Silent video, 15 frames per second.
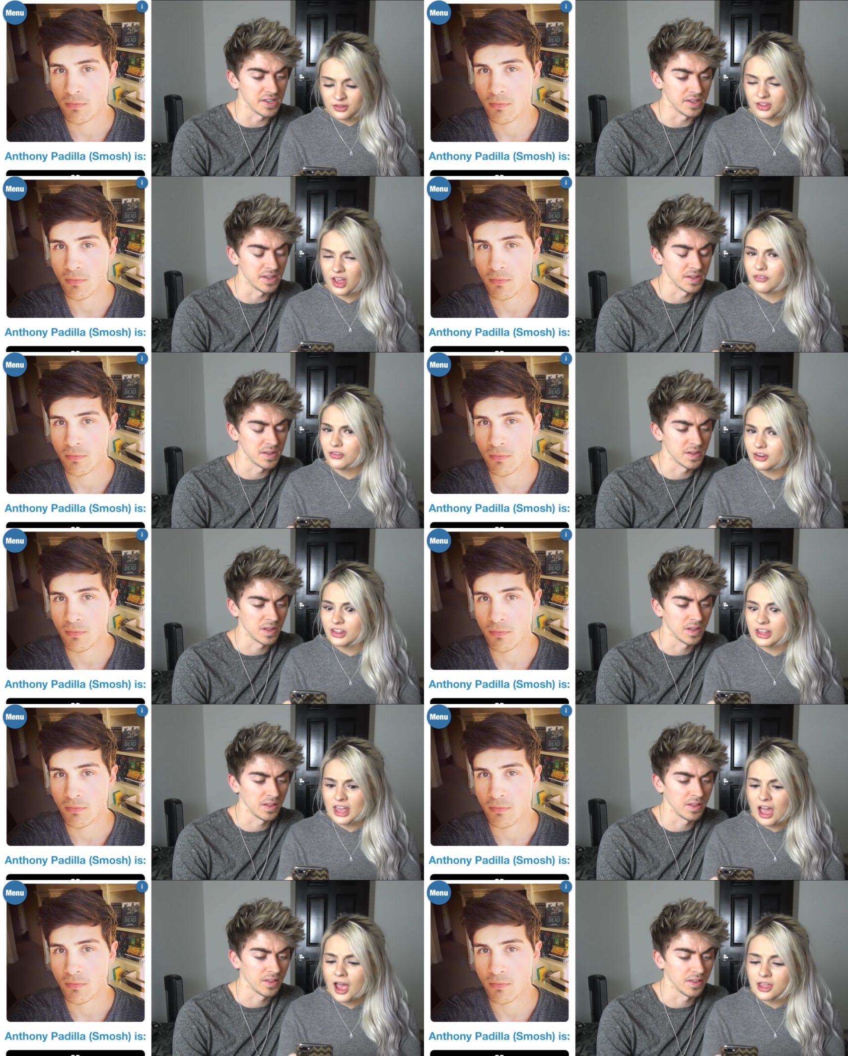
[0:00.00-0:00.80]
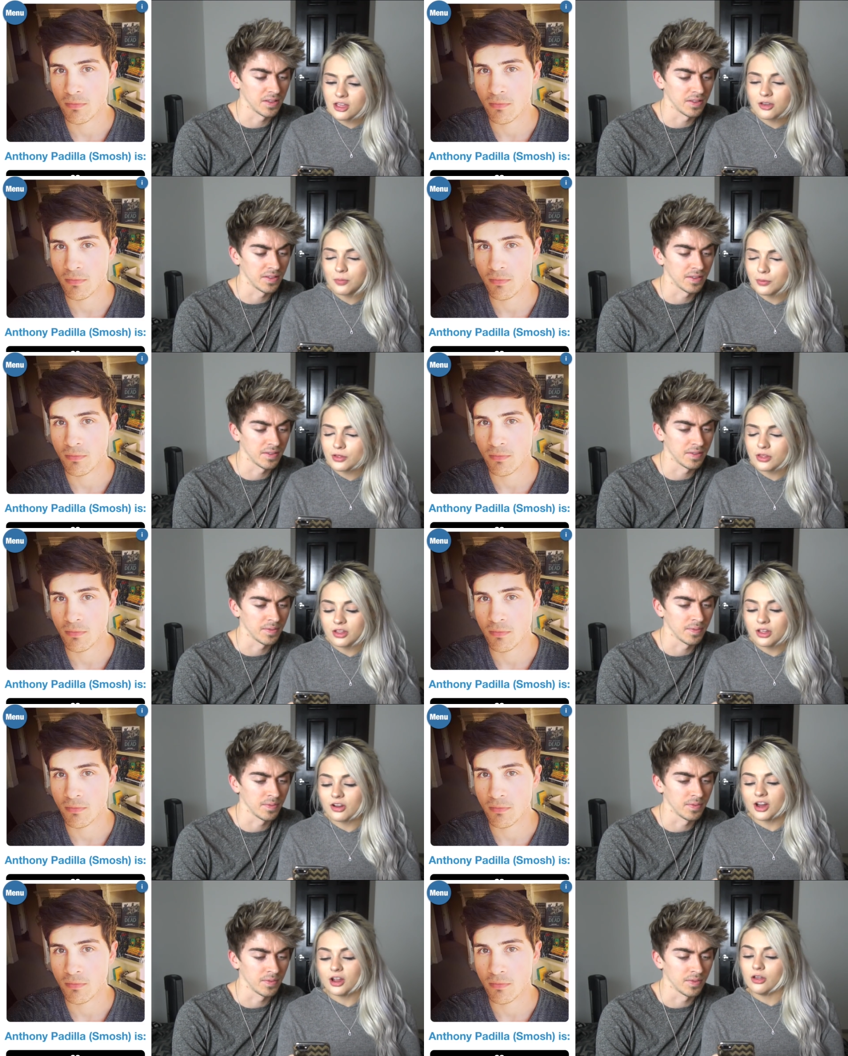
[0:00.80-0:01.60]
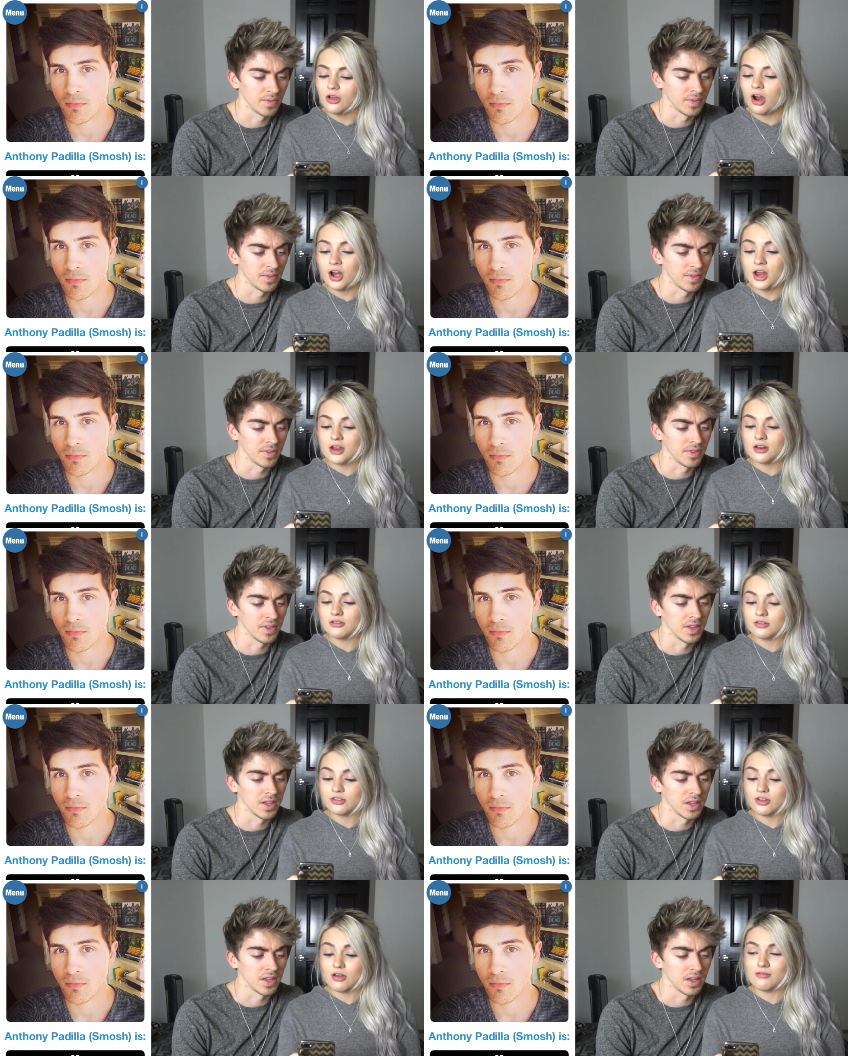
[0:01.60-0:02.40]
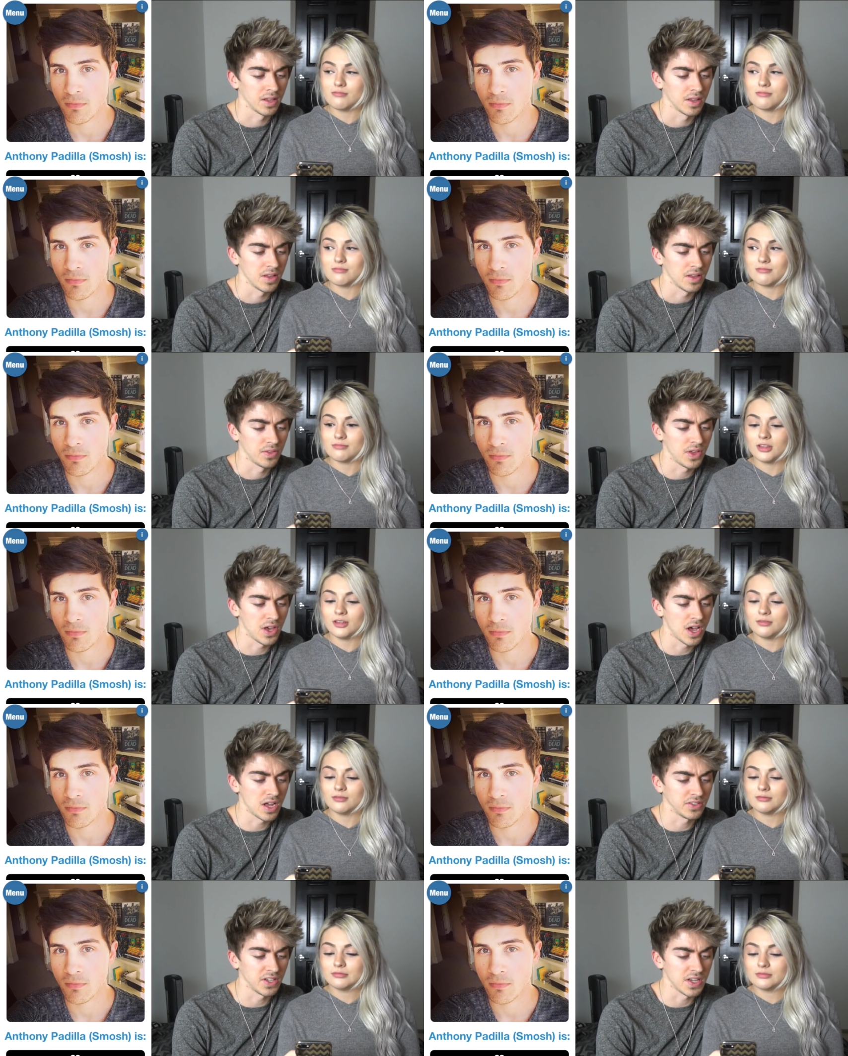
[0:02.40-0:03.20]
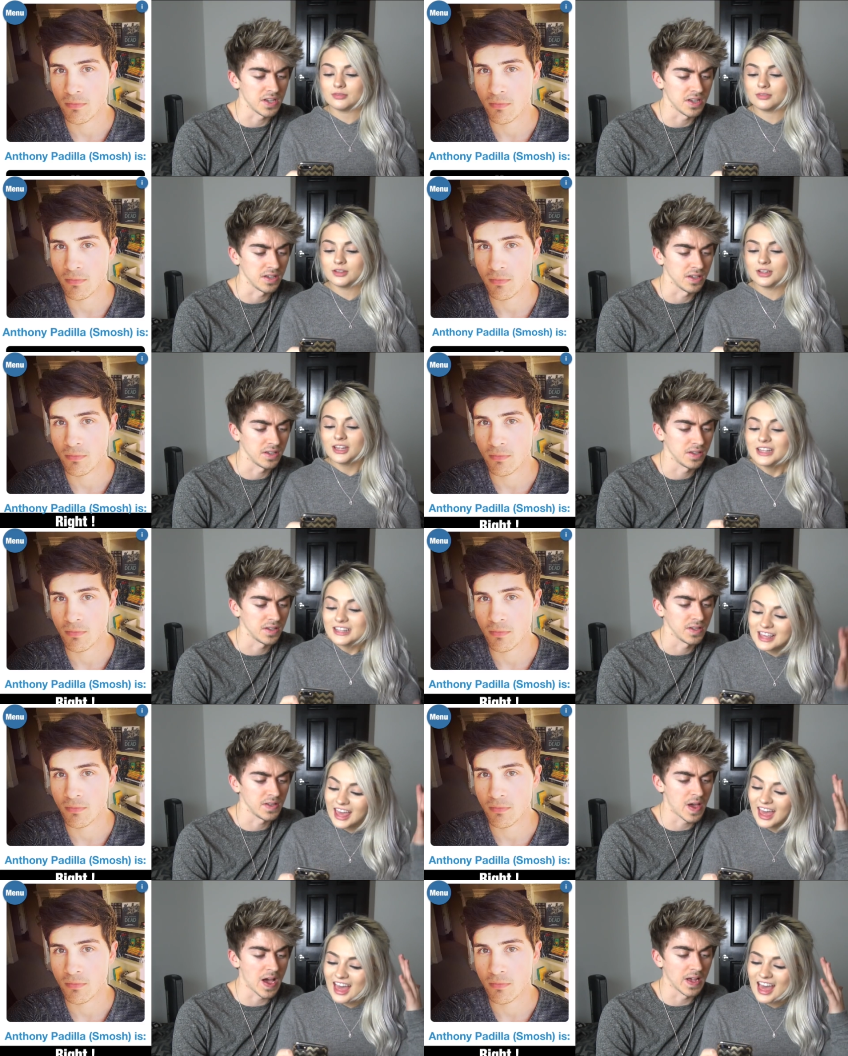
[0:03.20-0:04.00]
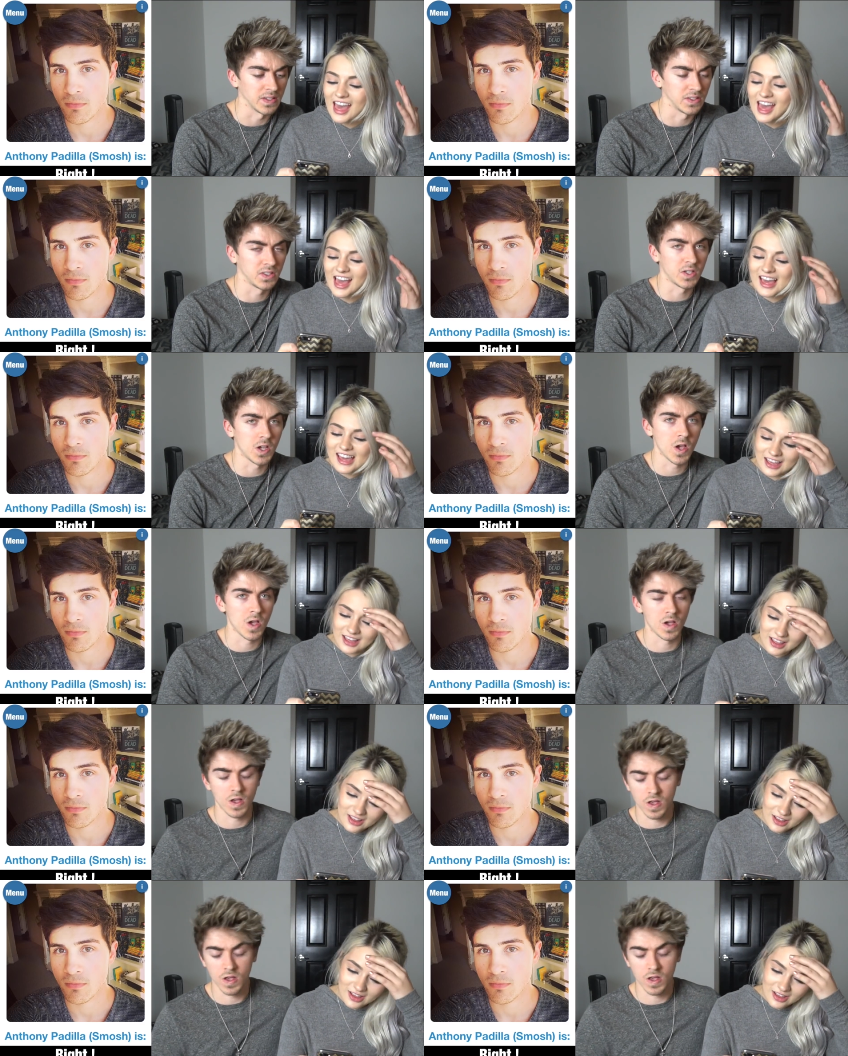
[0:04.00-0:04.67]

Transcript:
Speaker 1: Definitely, I completely agree. All right, so
Speaker 2: 30. Yay!
Speaker 1: Yes.